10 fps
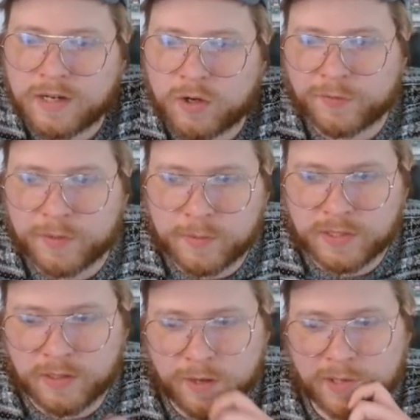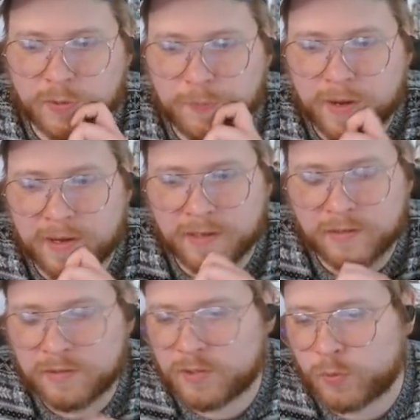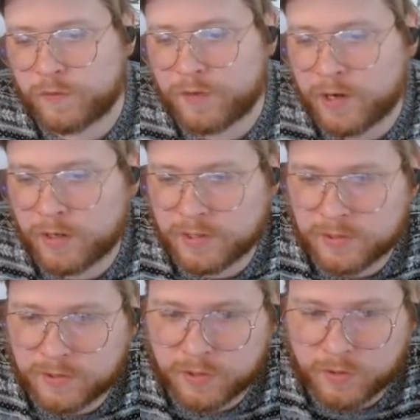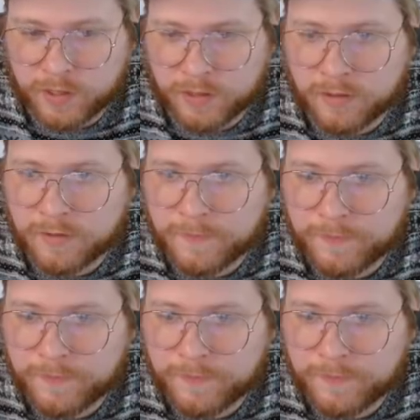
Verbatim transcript: kind of hard for them to interact with my Sword of Fire and Ice this turn, right?